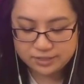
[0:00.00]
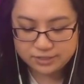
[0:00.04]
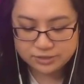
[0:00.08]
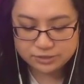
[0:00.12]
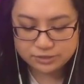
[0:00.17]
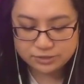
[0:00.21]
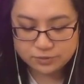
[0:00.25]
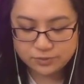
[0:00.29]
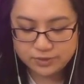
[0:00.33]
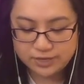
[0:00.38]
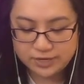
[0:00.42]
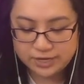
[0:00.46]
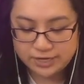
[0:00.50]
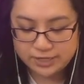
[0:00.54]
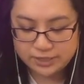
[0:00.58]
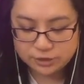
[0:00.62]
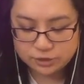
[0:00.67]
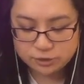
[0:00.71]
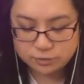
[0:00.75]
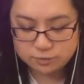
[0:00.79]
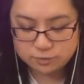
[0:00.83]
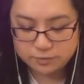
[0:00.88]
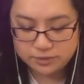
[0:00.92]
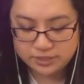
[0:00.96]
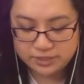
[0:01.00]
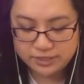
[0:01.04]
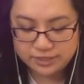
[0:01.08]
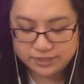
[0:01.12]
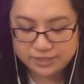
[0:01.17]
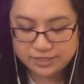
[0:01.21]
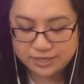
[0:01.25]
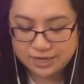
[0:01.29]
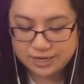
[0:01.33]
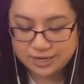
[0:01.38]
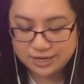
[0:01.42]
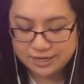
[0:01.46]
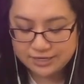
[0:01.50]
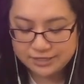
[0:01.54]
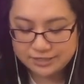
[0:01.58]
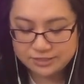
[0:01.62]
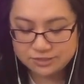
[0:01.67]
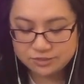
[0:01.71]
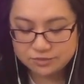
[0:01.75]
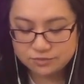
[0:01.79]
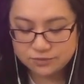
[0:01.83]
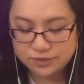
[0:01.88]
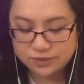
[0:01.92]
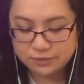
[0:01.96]
So h being the height
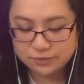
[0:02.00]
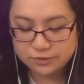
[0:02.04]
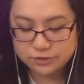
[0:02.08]
of our